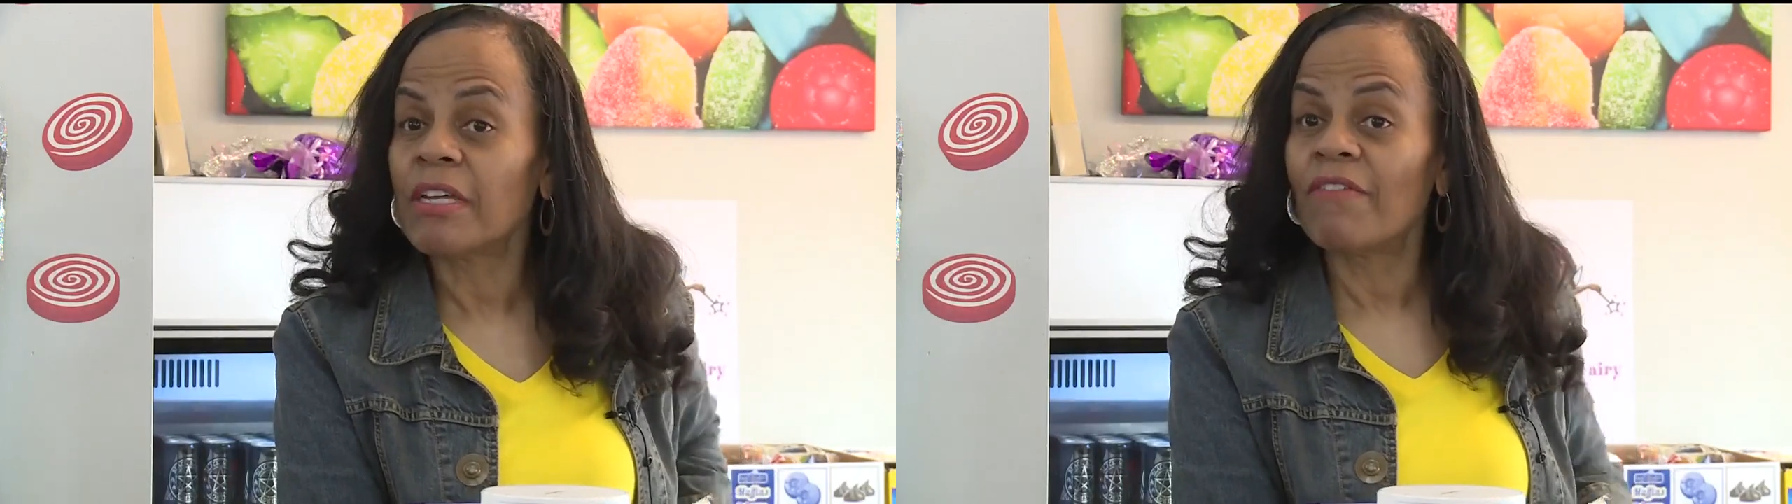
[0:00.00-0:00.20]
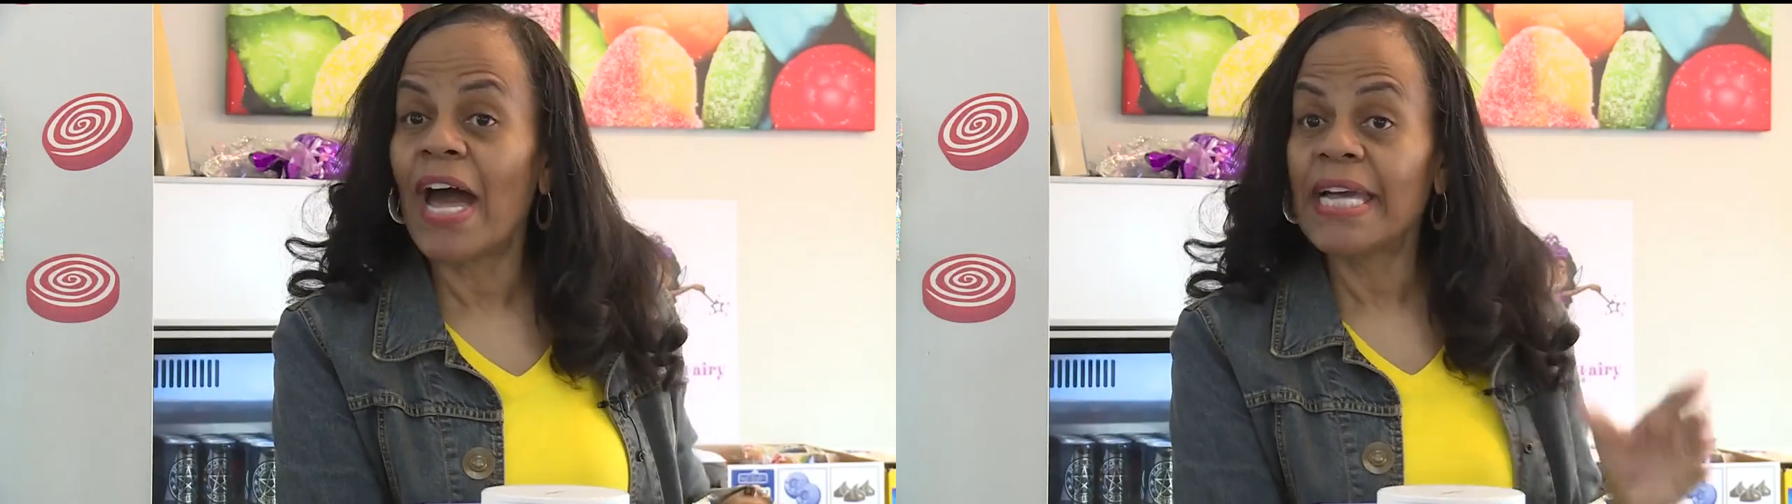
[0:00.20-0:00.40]

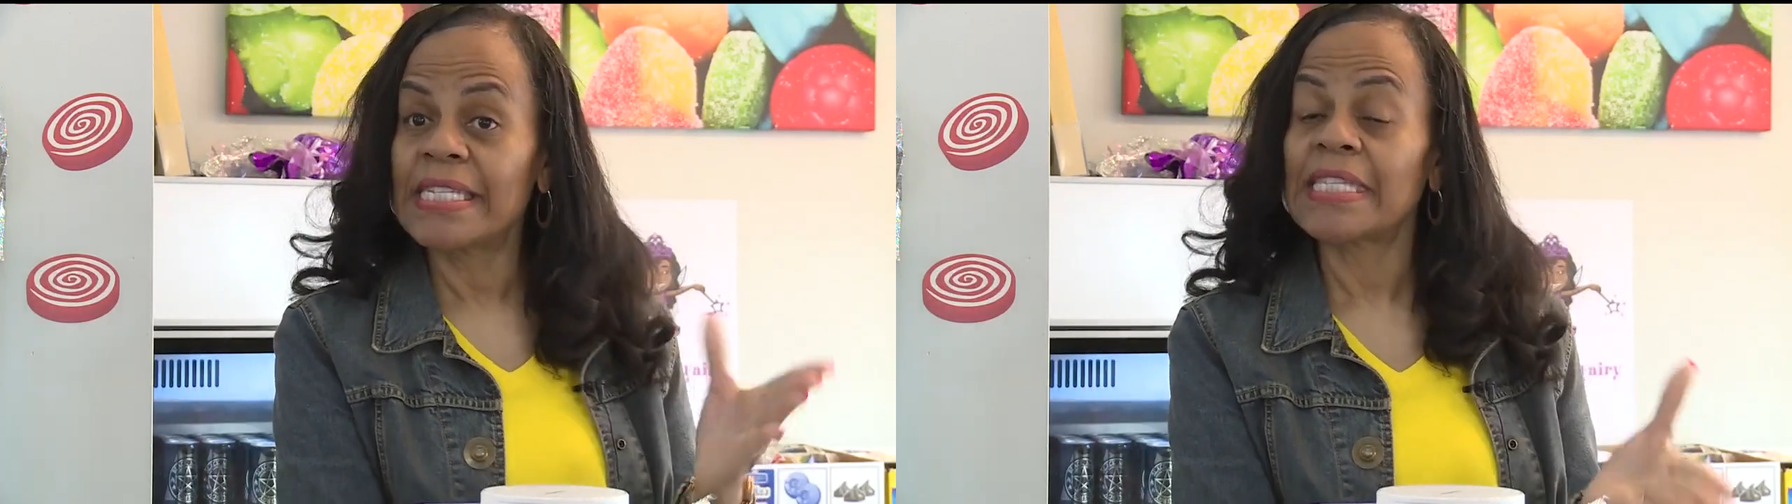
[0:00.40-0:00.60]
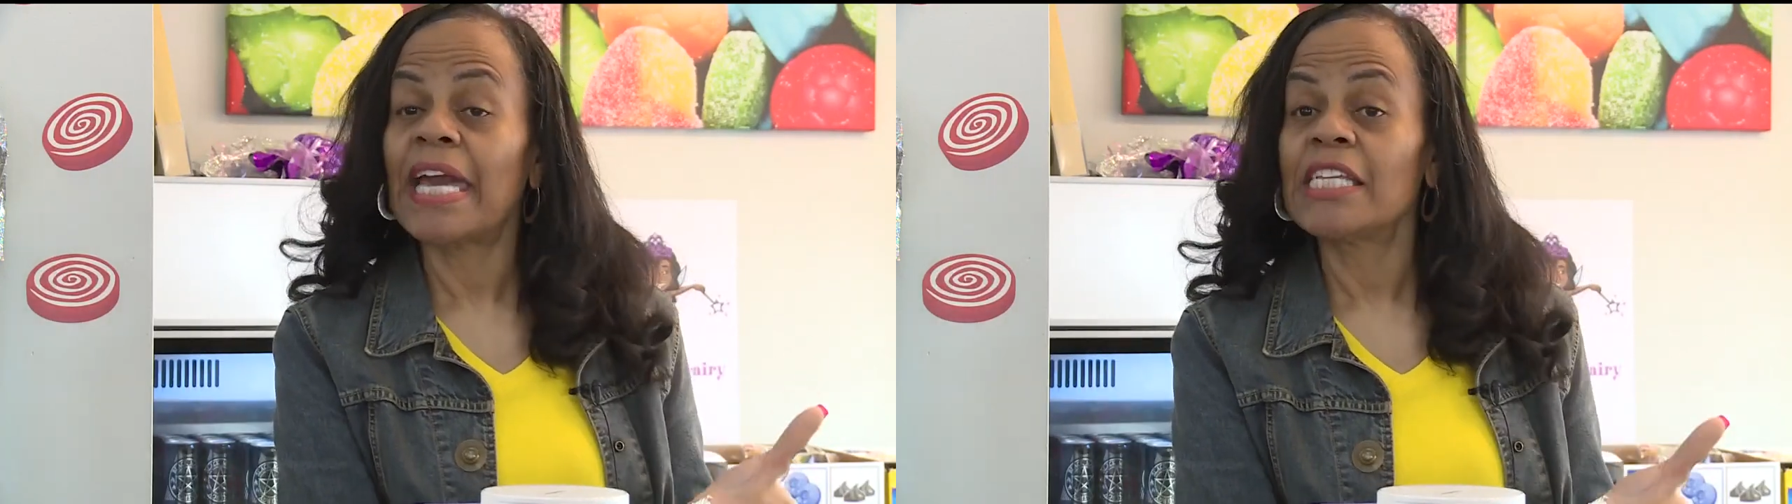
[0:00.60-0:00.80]

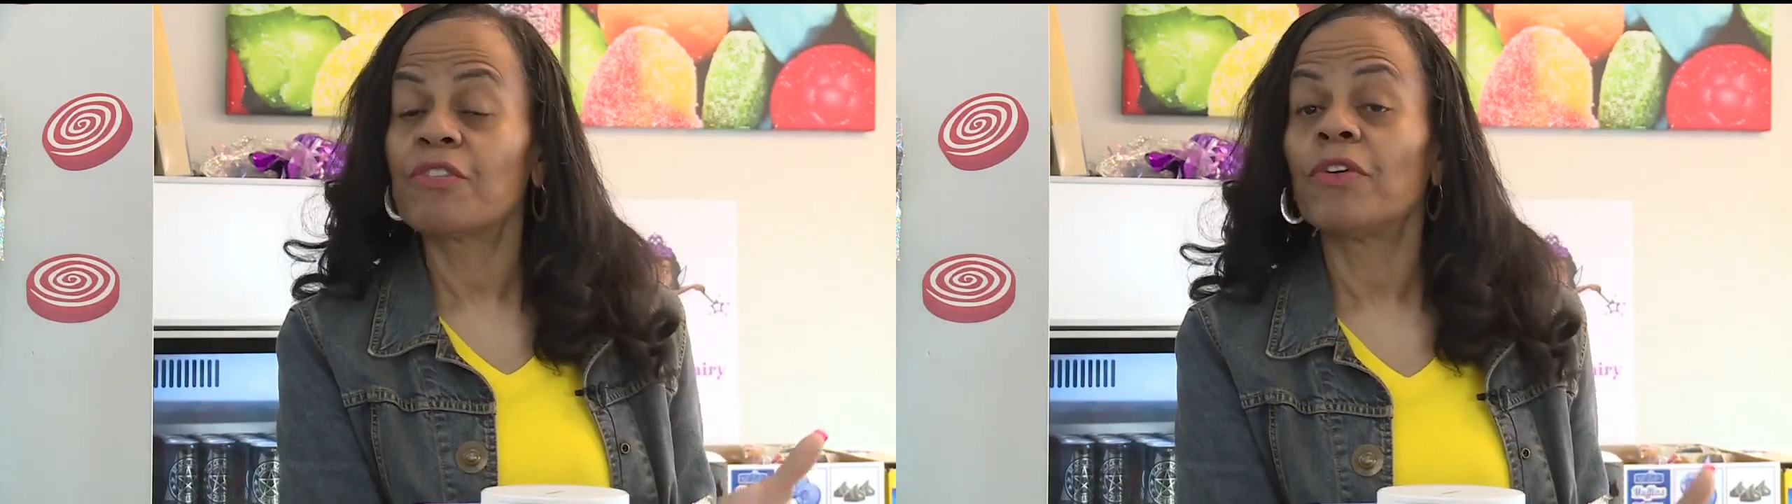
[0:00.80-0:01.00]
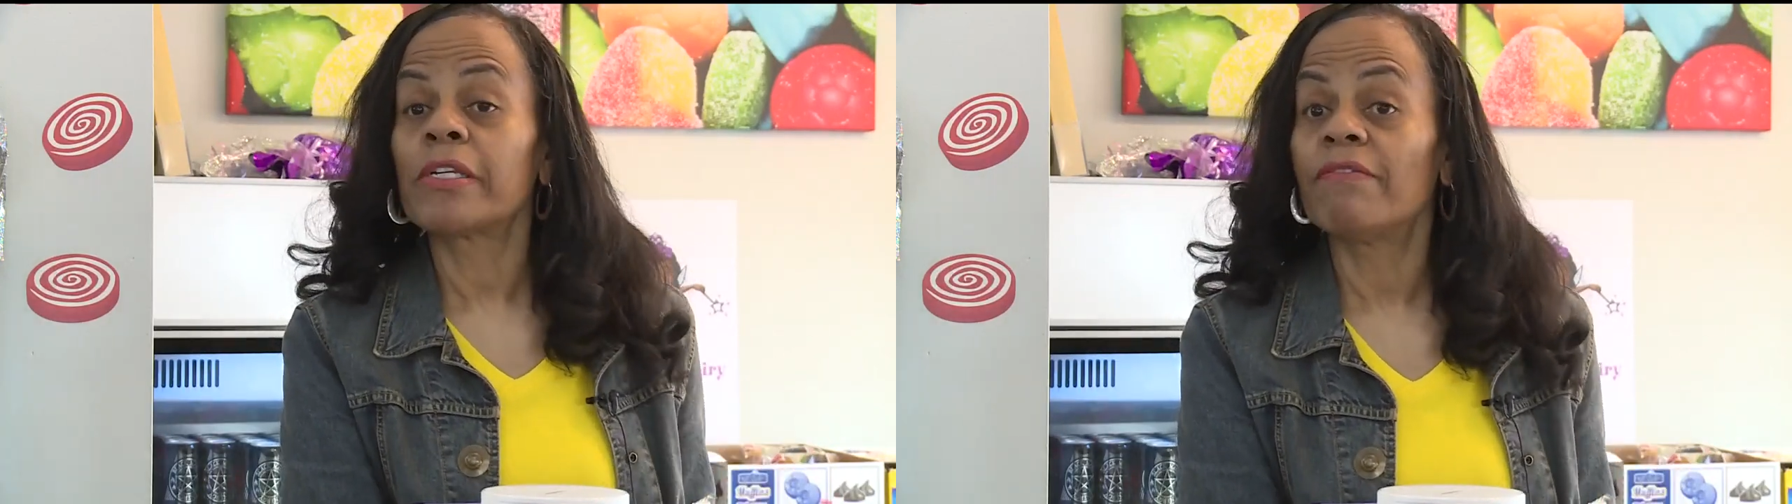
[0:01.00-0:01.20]
Divine
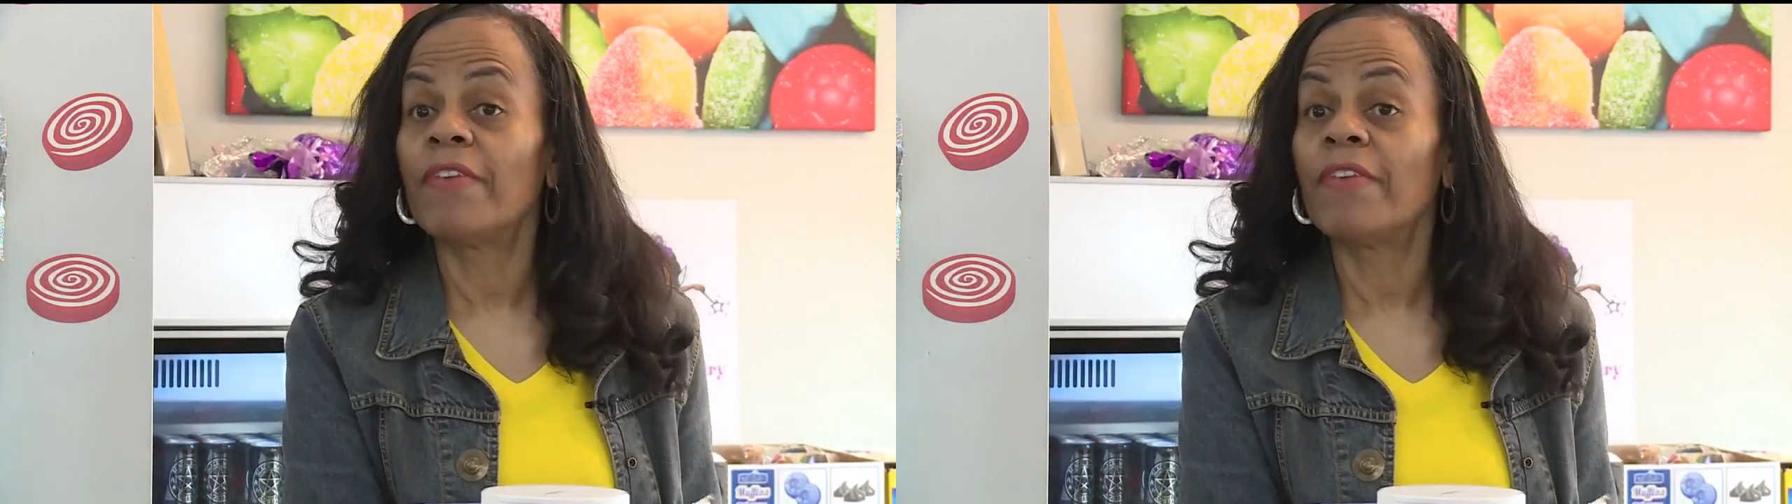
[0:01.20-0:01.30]
stands for